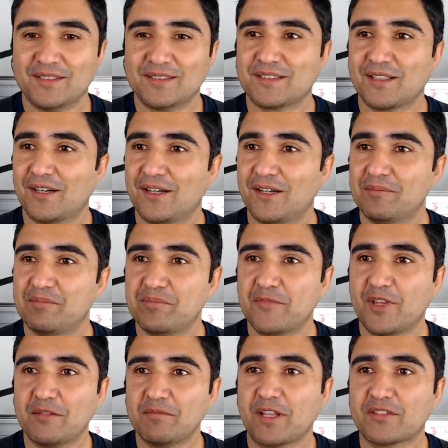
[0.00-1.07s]
So
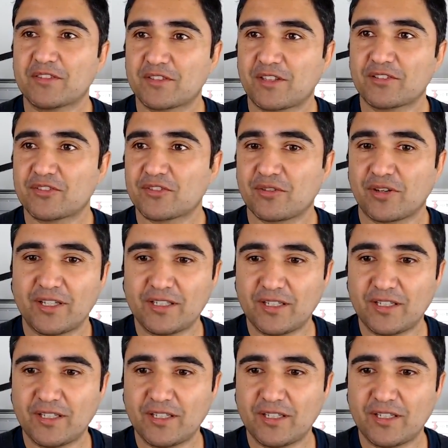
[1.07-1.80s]
that's great.